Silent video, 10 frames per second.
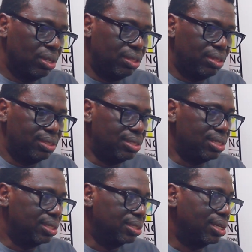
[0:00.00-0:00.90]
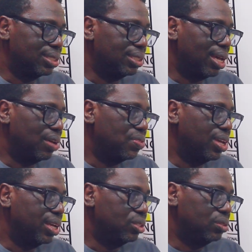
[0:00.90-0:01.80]
the teachers and the staff
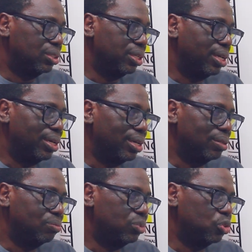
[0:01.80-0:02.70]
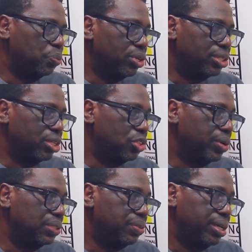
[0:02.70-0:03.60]
that support us to
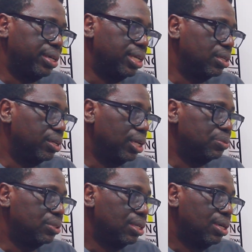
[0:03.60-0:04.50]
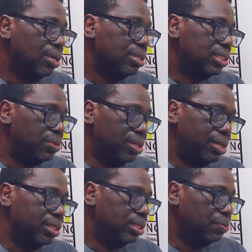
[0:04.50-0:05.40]
do our civic education clubs.
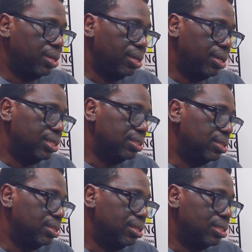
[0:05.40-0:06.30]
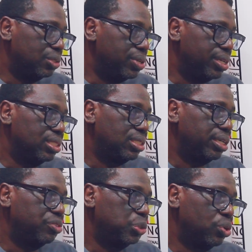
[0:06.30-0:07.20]
Civic education is really a
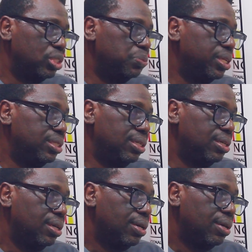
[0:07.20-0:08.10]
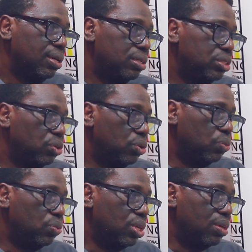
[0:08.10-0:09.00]
shared responsibility.
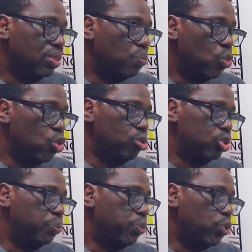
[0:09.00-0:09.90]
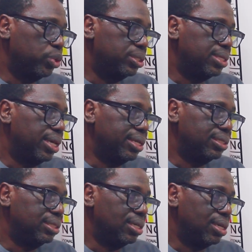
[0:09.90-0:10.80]
So the more you support the
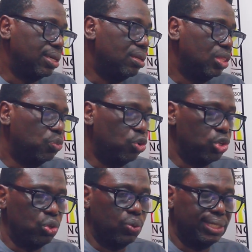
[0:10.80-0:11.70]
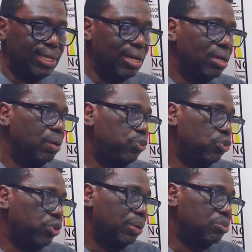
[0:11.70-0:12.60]
NCCE, the more you attend our
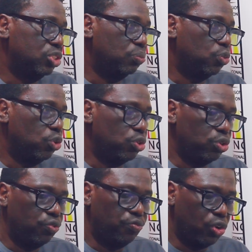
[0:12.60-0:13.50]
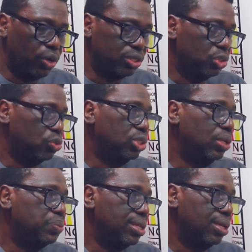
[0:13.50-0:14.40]
programs, the more you follow us on
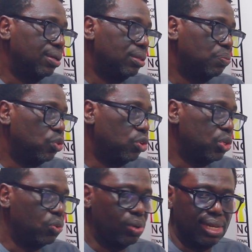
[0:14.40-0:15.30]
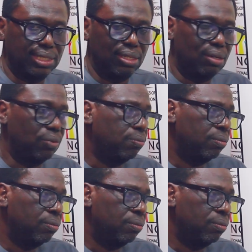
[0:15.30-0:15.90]
social media, the more you listen